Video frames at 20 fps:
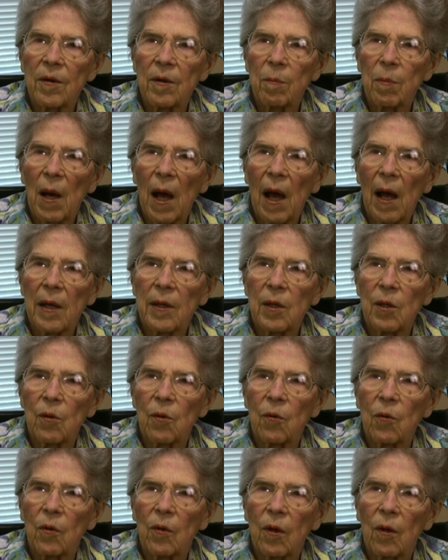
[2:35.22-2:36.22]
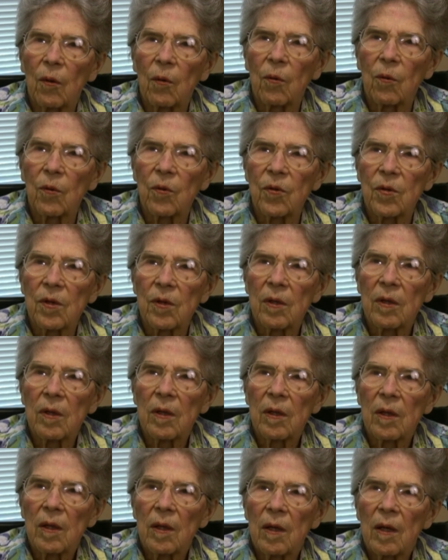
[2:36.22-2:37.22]
to buy new clothes.
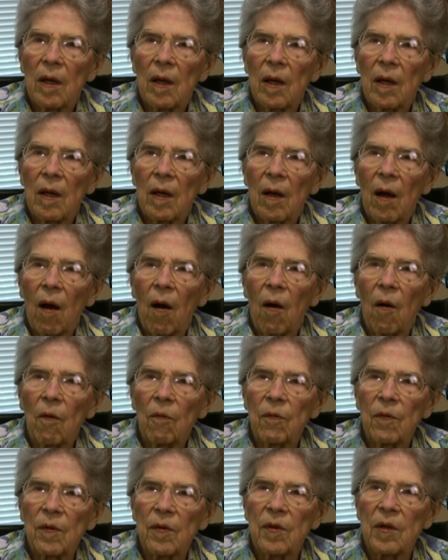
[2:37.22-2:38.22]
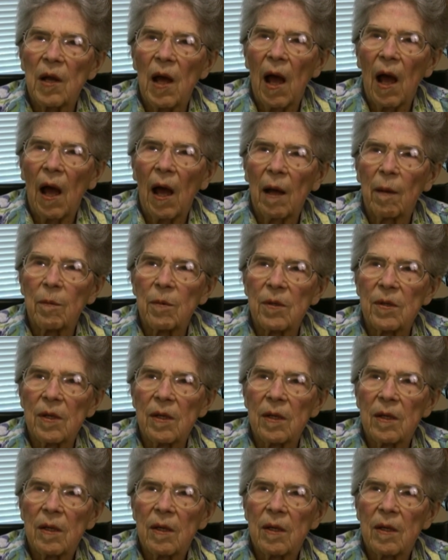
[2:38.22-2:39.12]
Oftentimes,